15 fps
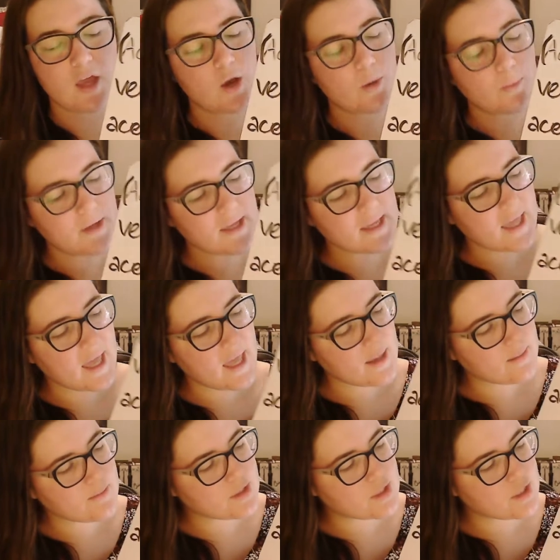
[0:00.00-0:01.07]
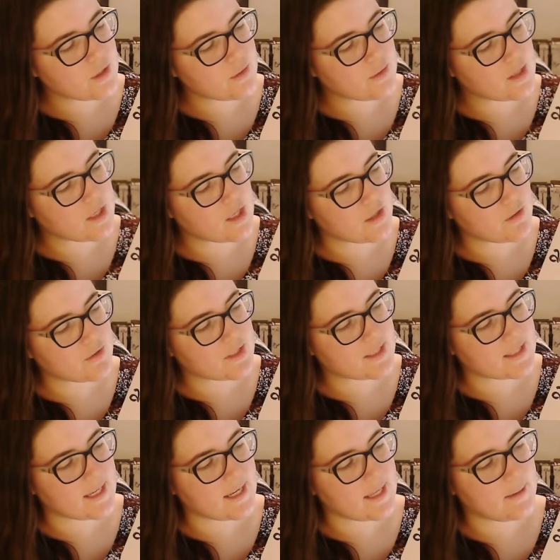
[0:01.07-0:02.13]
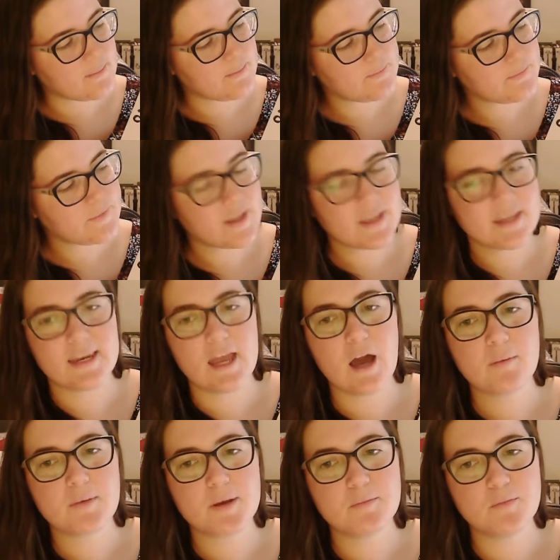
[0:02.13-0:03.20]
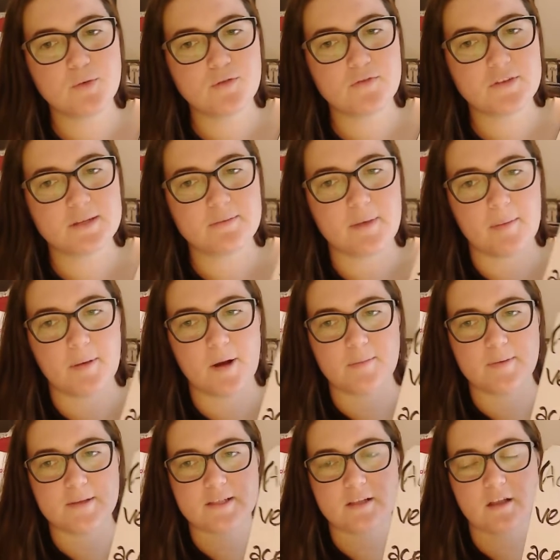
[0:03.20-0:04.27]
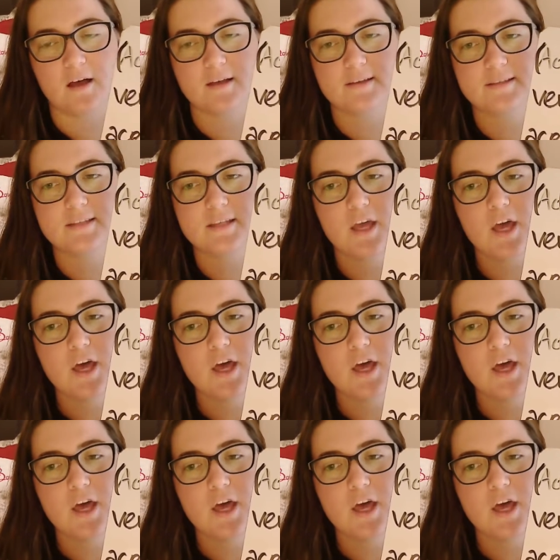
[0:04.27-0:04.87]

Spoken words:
We came to the huge city. Now I'm going to move into my purpose clause.